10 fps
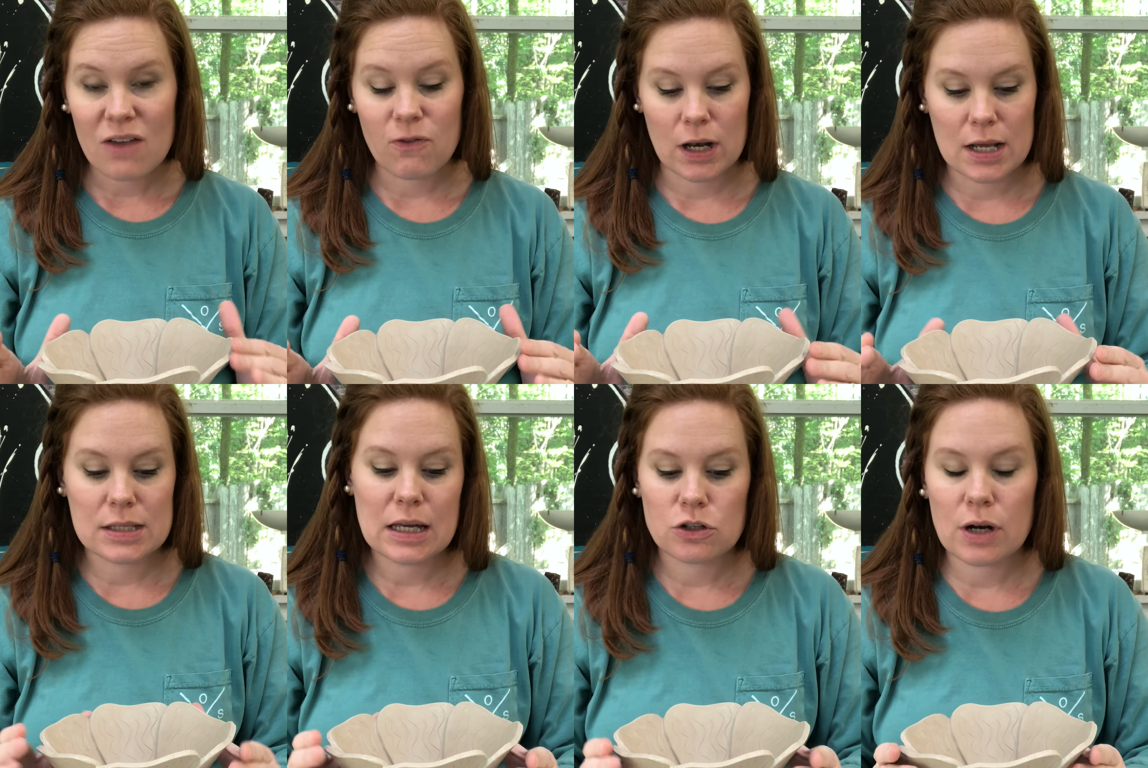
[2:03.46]
if it is
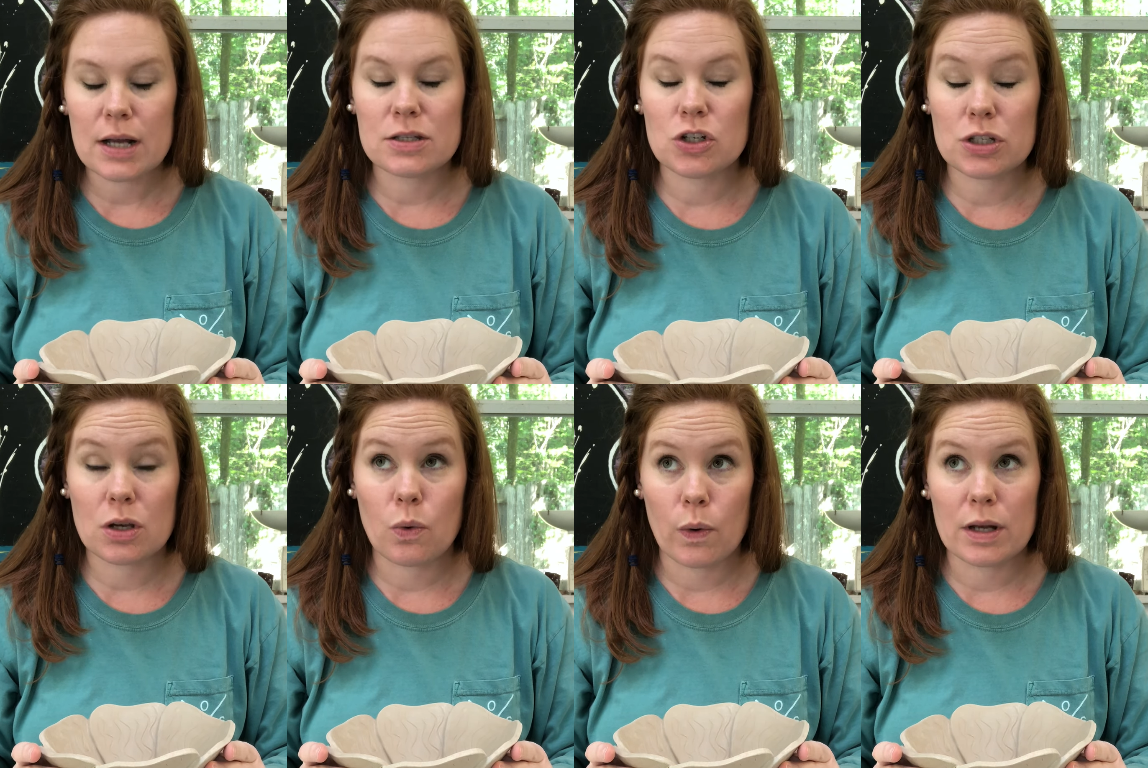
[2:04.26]
not dry, it's
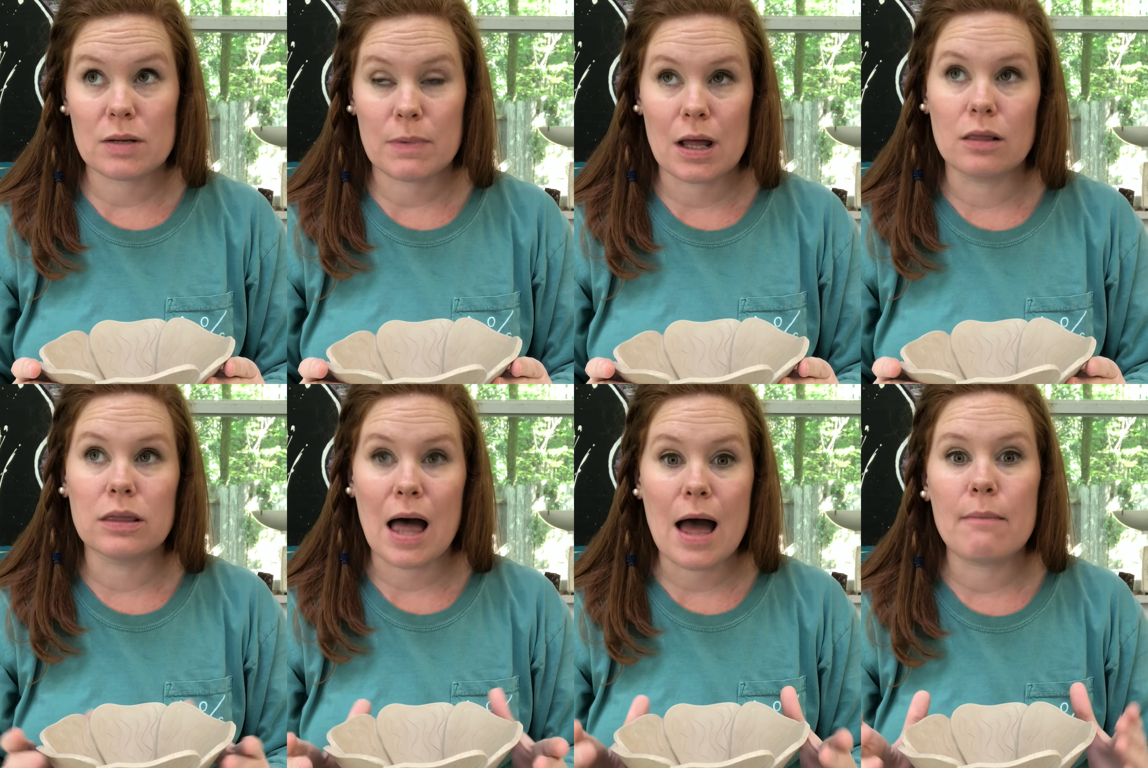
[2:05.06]
just going to be a
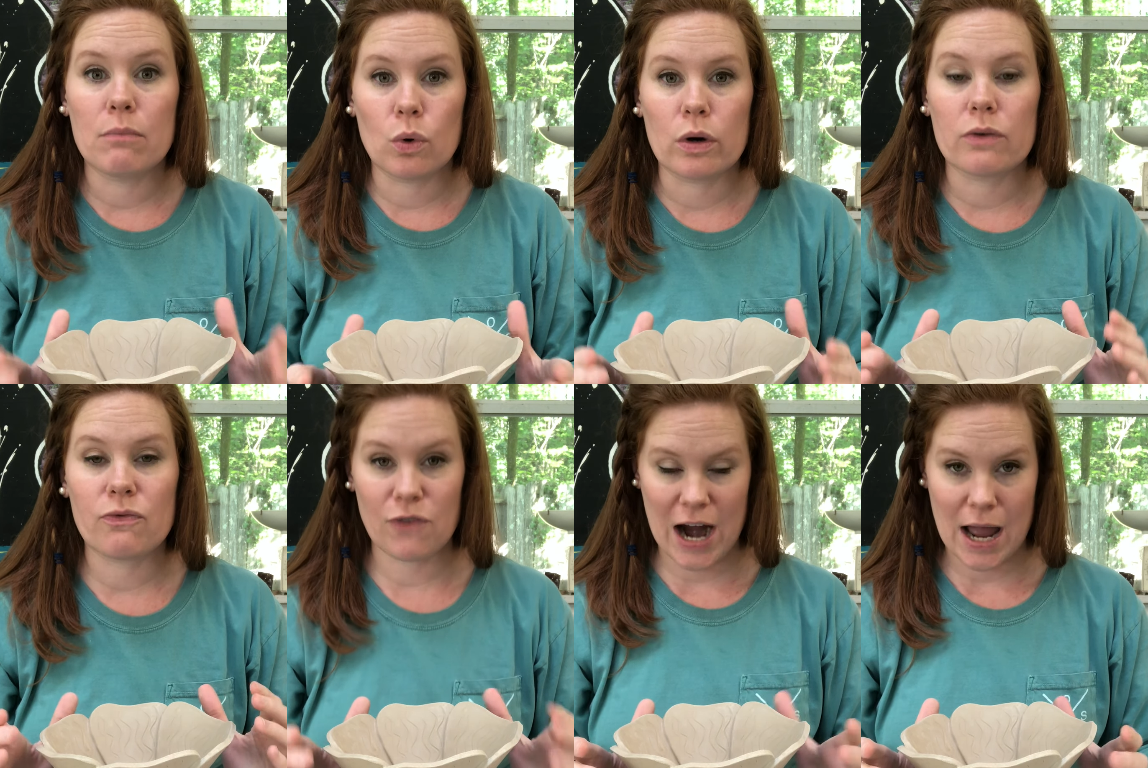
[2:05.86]
lot more
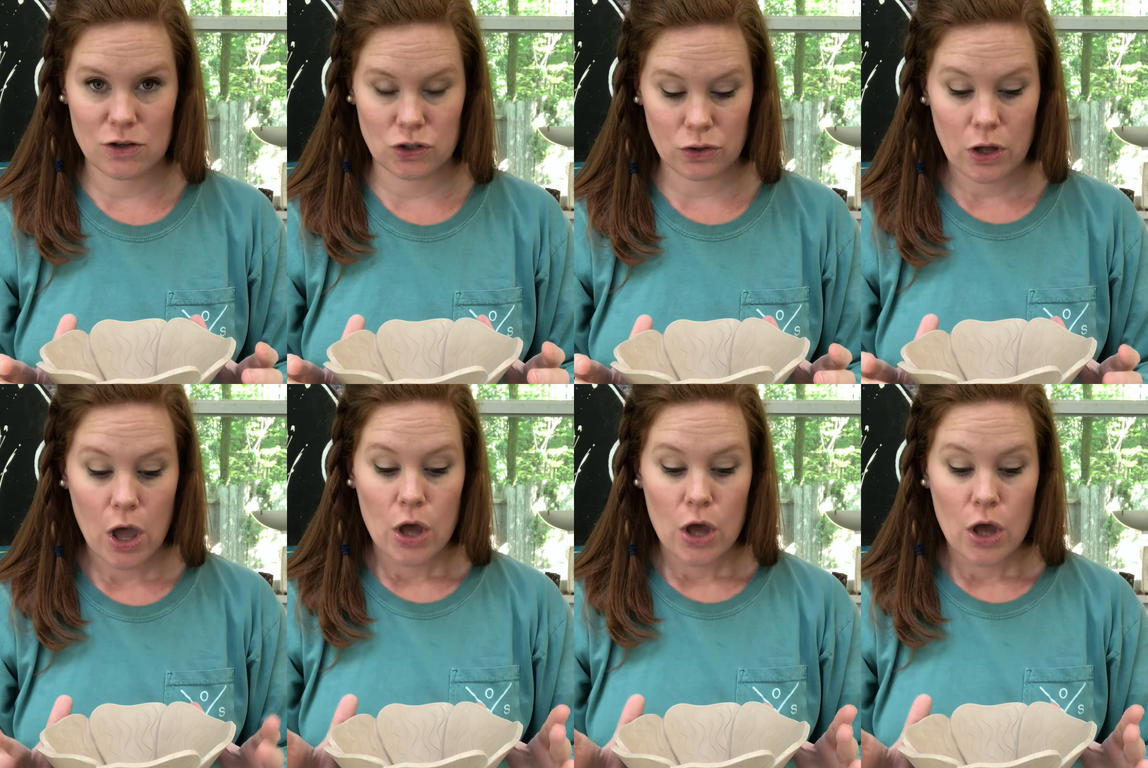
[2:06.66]
fragile.